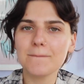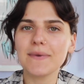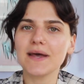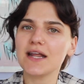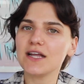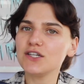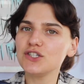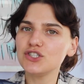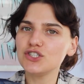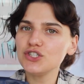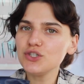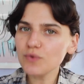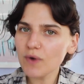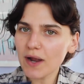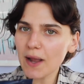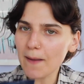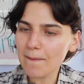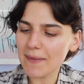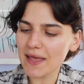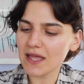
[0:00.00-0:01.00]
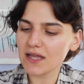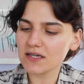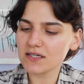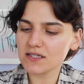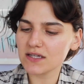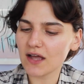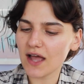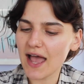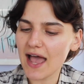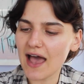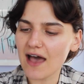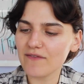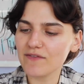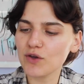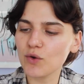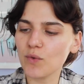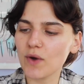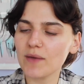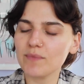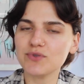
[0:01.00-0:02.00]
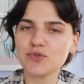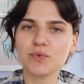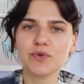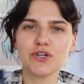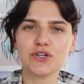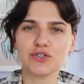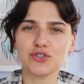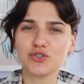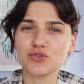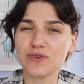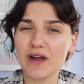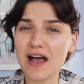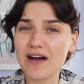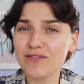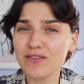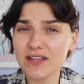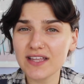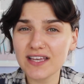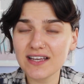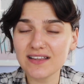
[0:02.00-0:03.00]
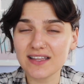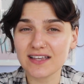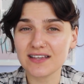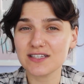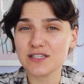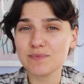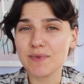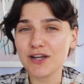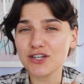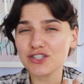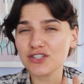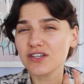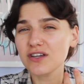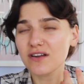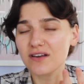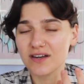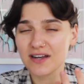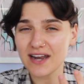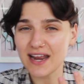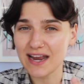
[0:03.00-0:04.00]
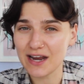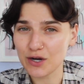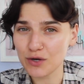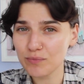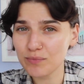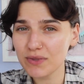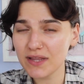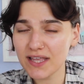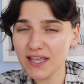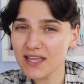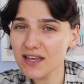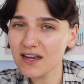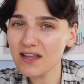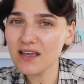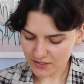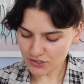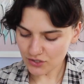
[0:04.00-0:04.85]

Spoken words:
but I do recommend having wipes when you're traveling, especially on an airplane.